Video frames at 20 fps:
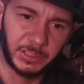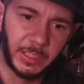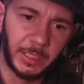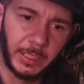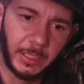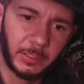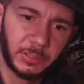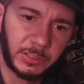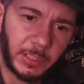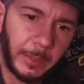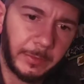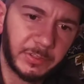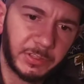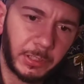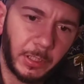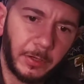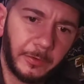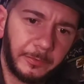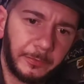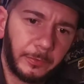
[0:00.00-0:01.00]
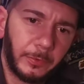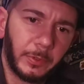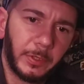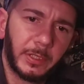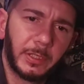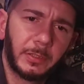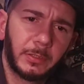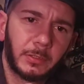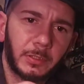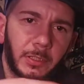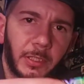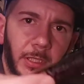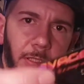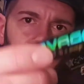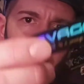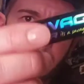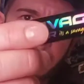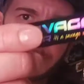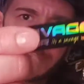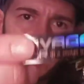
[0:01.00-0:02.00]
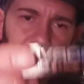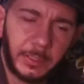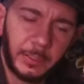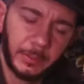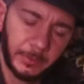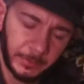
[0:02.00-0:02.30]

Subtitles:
Gear is always going for, you get a little sticker.